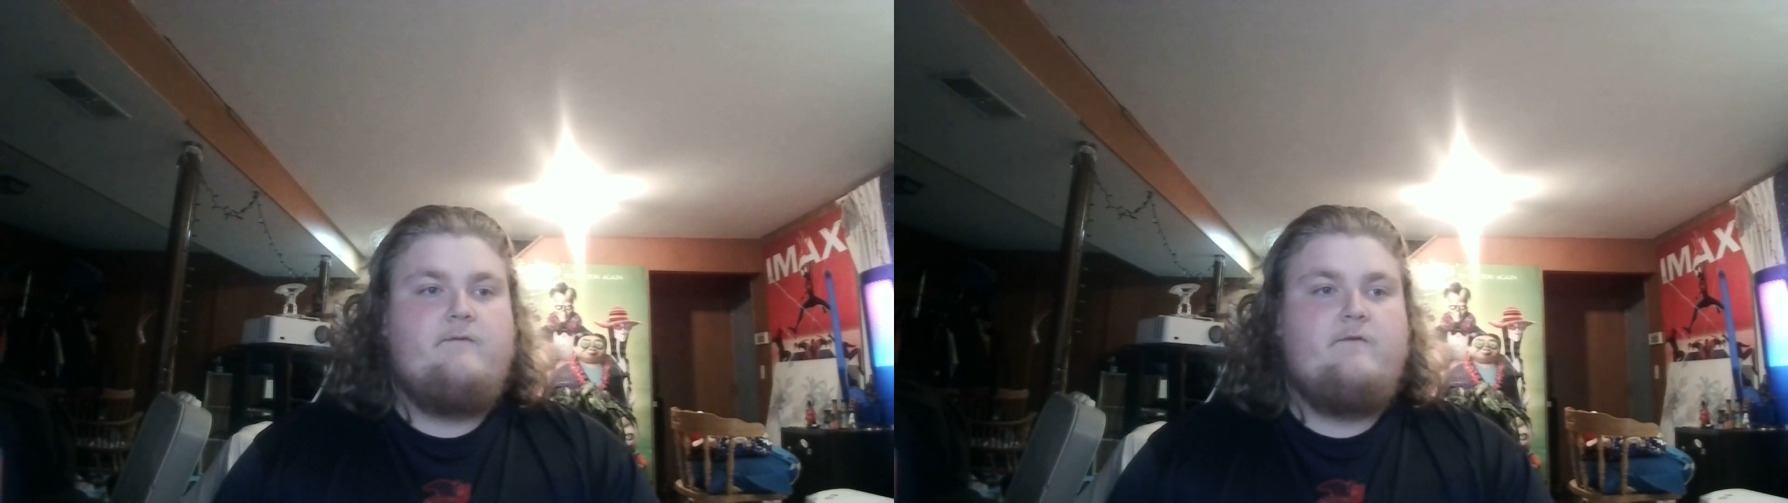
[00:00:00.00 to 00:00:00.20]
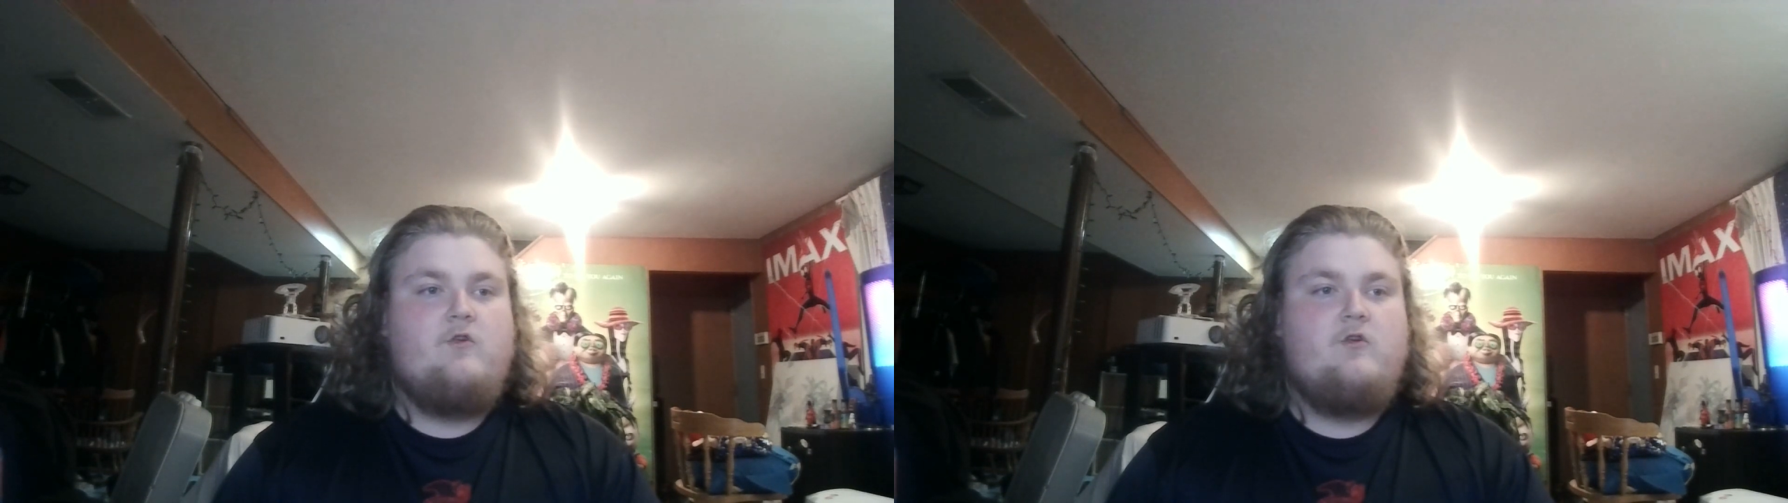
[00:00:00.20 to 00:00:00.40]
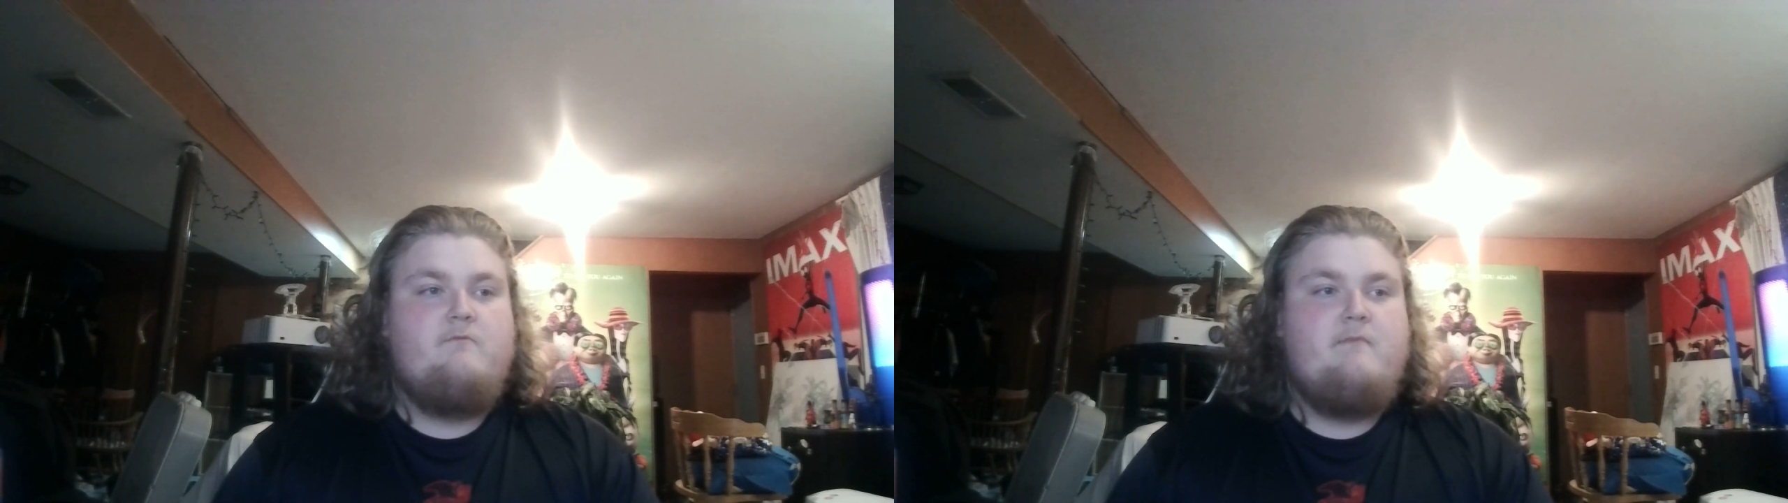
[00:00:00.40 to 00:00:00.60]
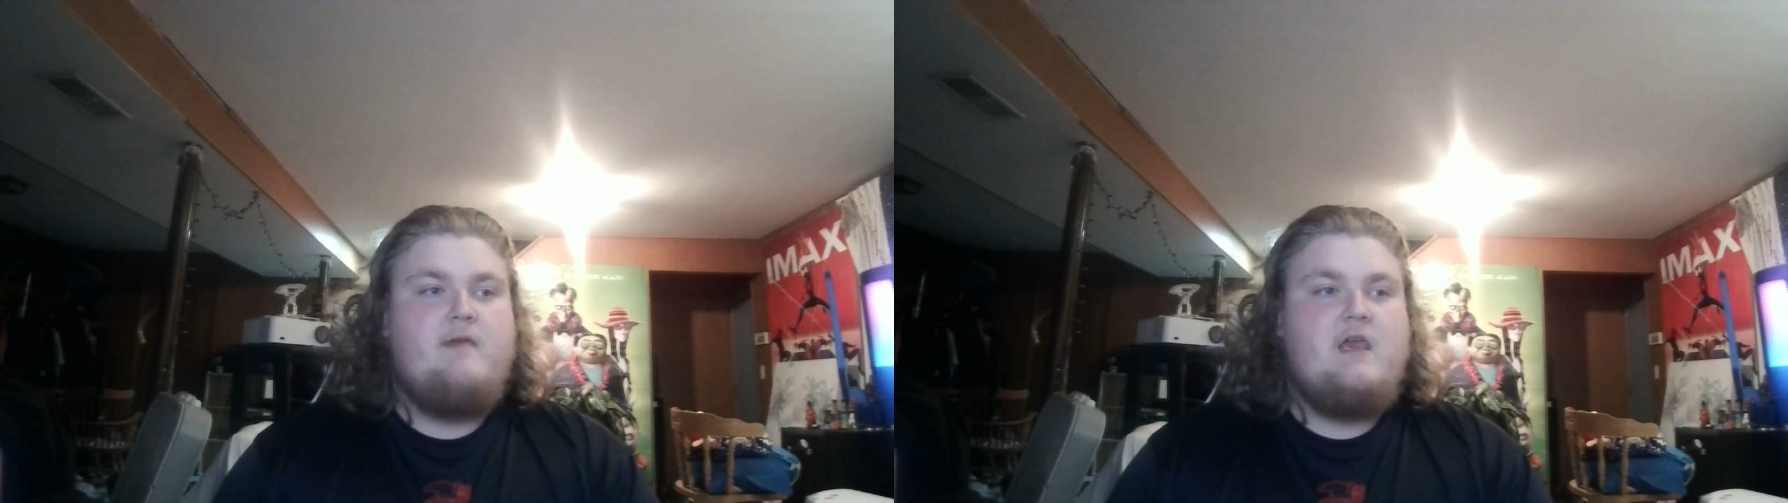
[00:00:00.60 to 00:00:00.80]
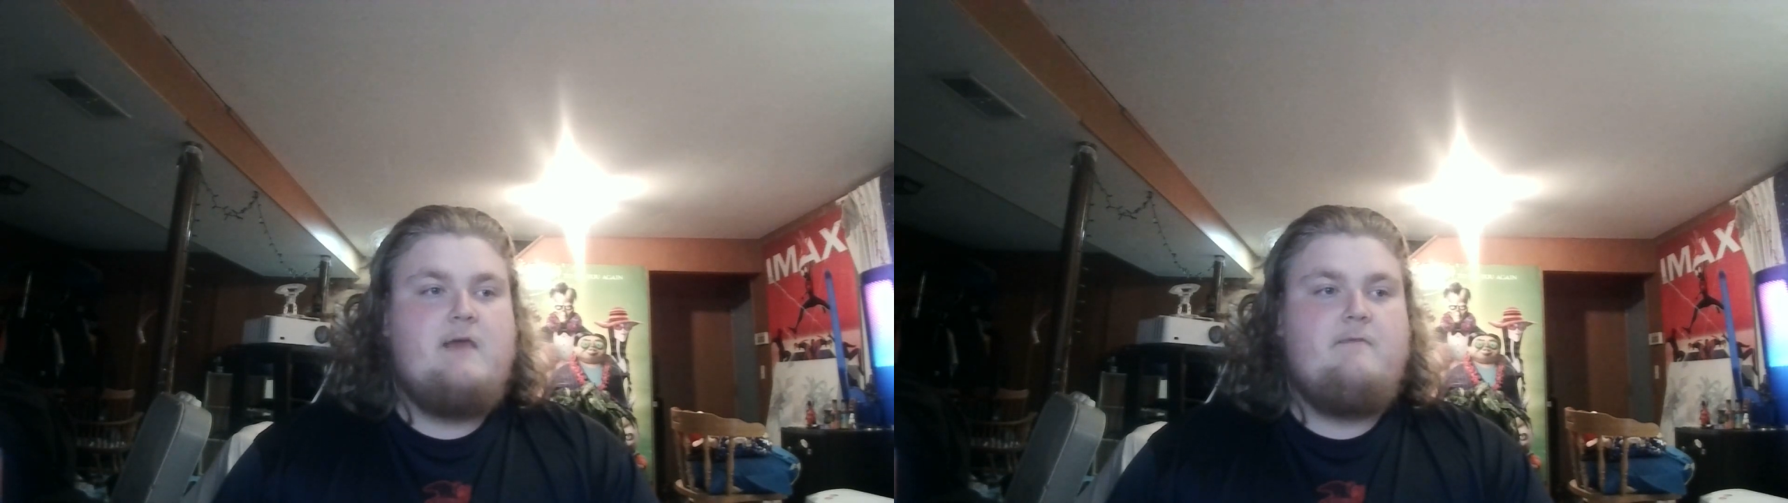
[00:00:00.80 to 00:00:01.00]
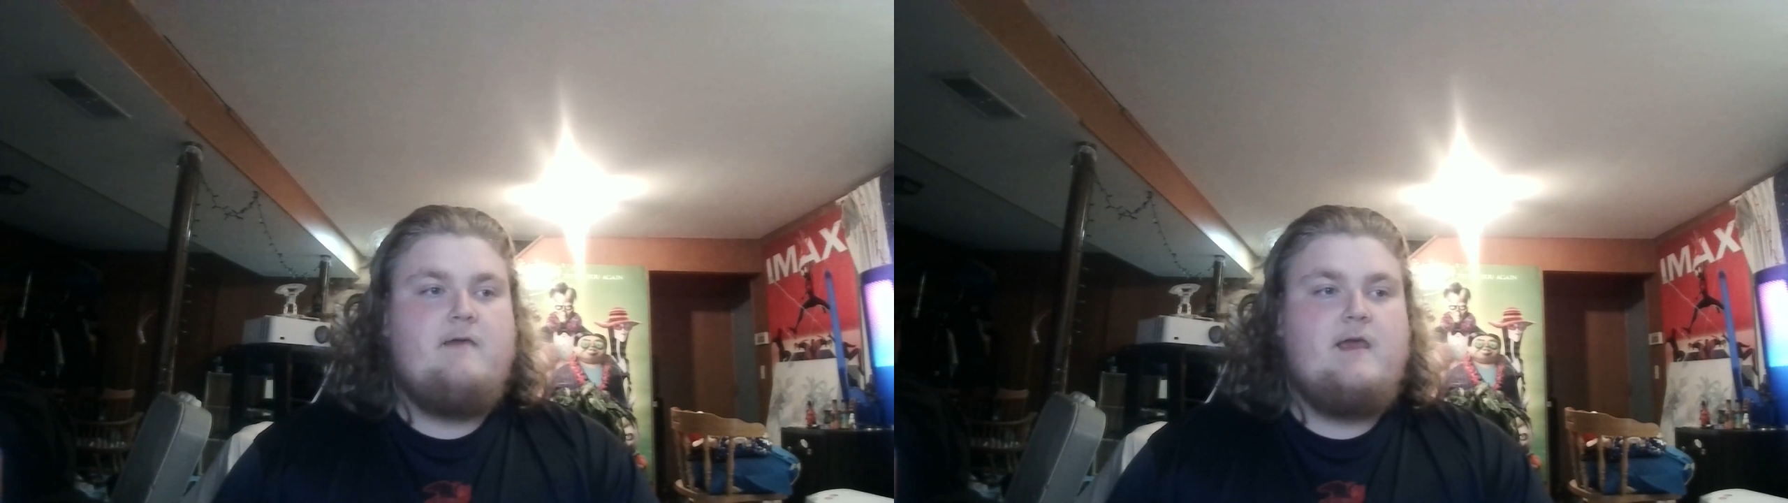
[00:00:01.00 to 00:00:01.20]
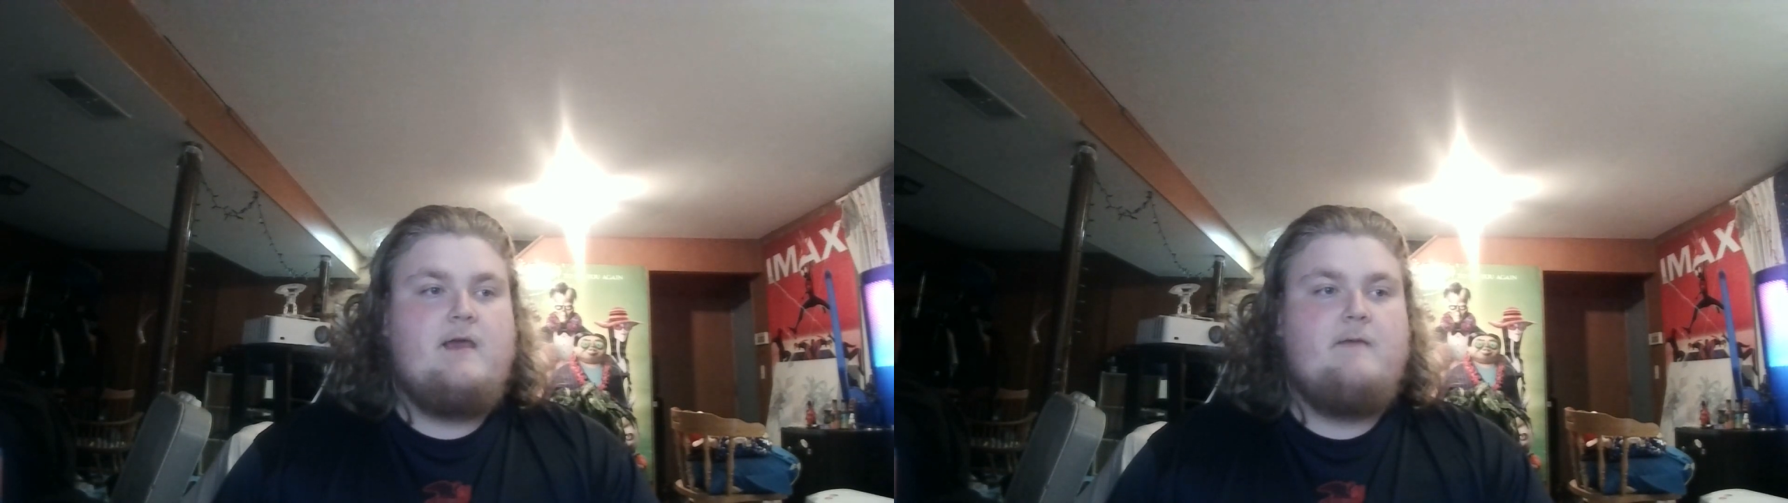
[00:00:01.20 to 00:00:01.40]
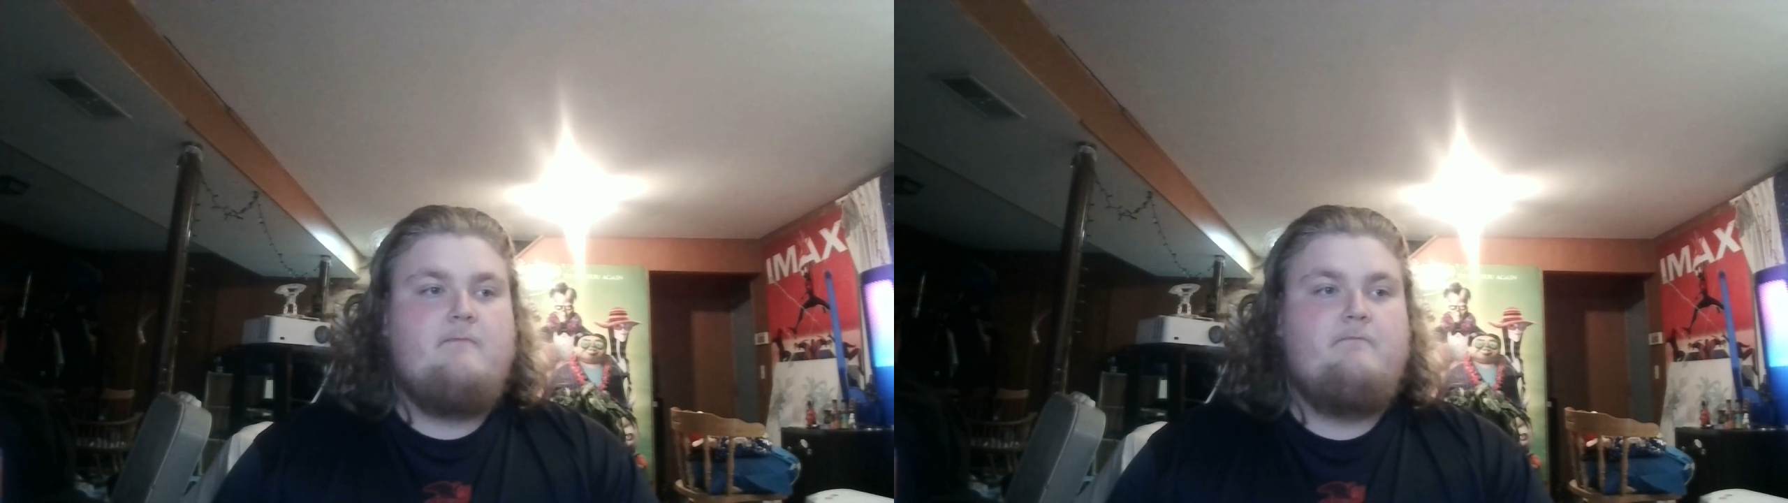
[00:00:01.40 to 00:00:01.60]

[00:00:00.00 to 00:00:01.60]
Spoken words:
for maybe